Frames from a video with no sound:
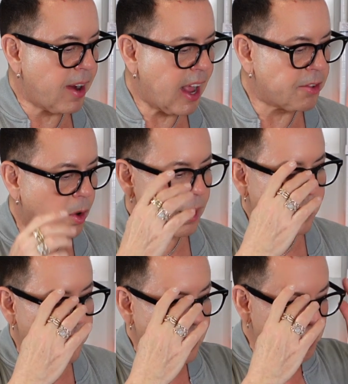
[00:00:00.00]
fragrance oils.
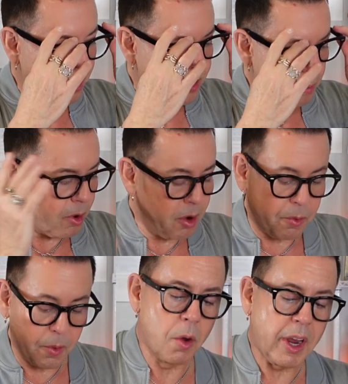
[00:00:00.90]
I think the pictures are
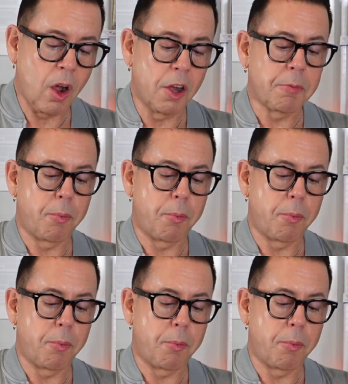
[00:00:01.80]
beautiful. Okay, Hot